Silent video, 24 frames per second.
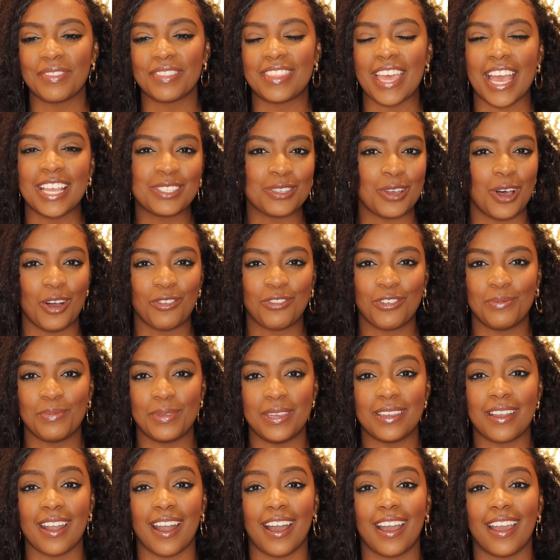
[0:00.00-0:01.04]
that's all for
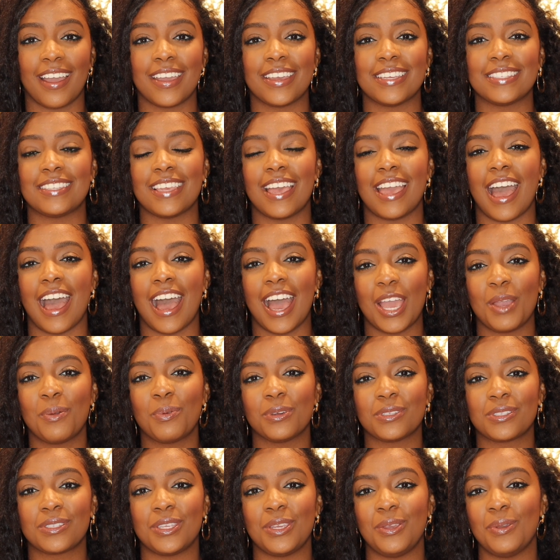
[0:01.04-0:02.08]
me, guys. I
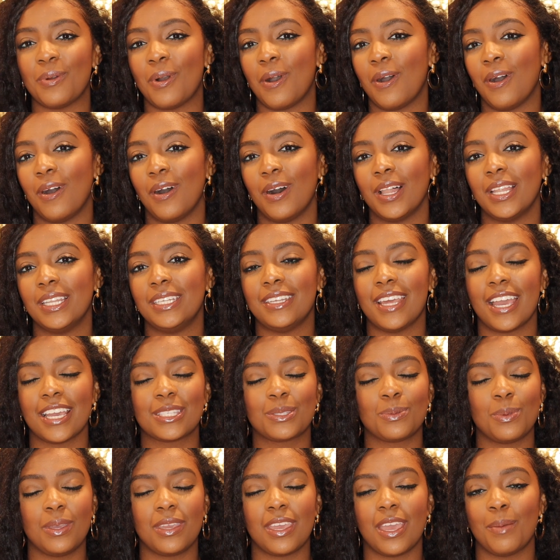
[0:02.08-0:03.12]
will see you all
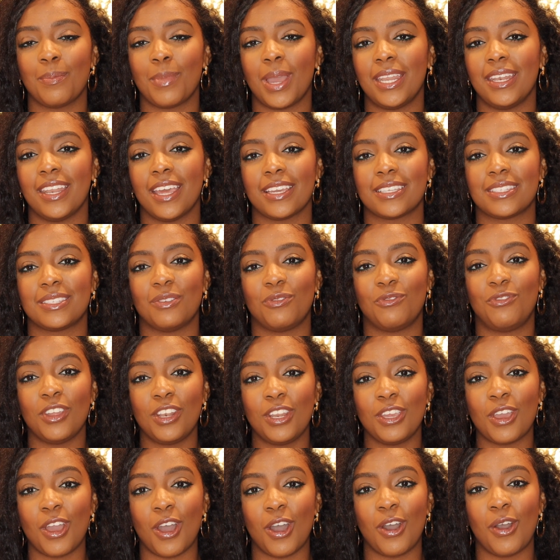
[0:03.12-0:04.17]
next week in my next
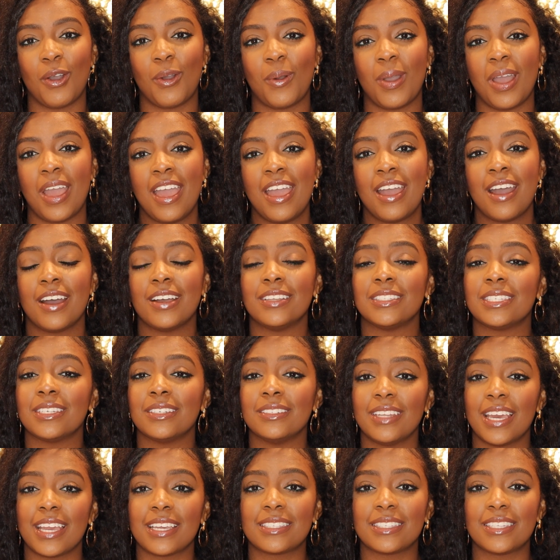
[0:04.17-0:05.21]
video.
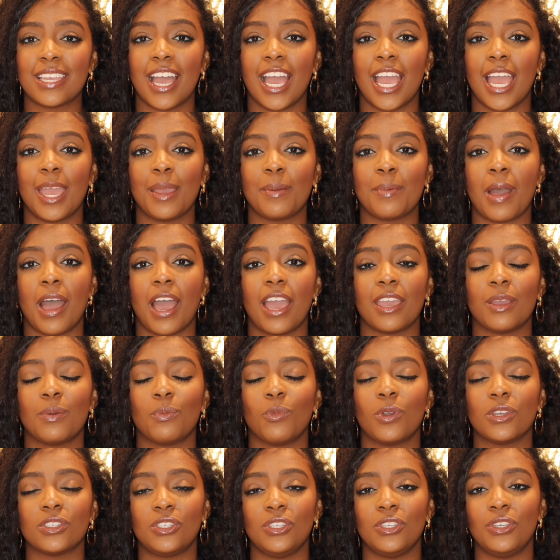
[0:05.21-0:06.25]
Until next time, I
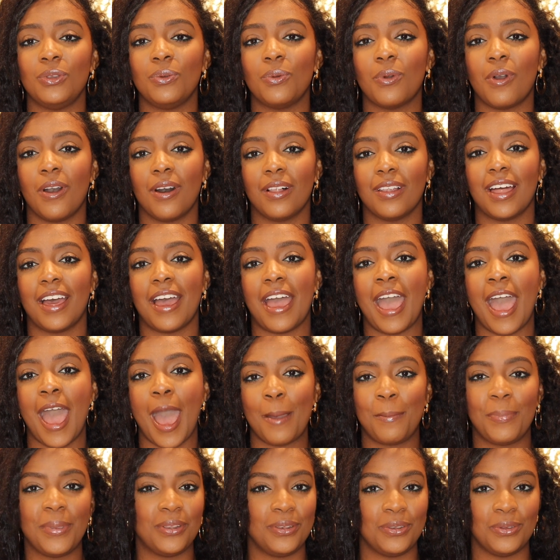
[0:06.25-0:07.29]
am wishing you all a
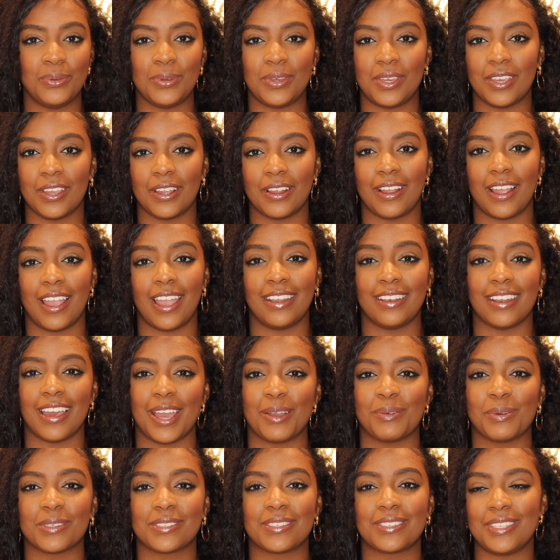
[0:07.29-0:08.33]
happy new year, and
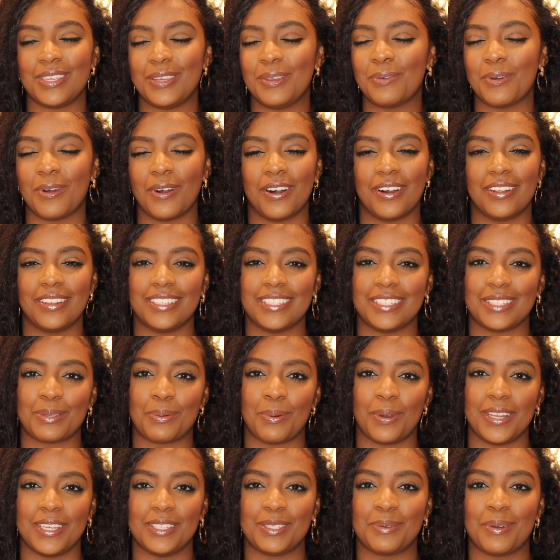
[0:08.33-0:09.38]
I will see you all in
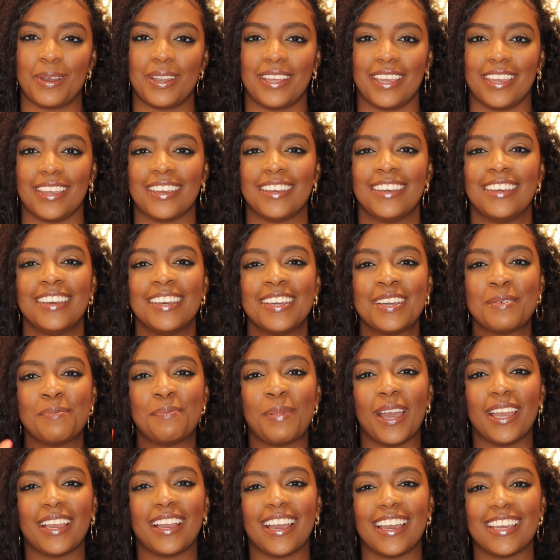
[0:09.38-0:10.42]
2020.
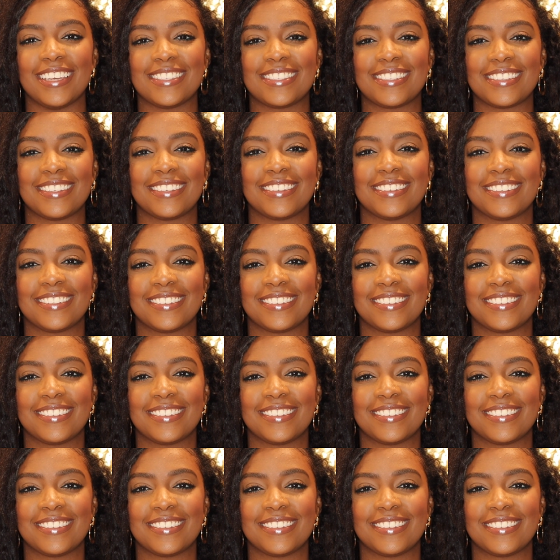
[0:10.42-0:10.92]
Bye, guys.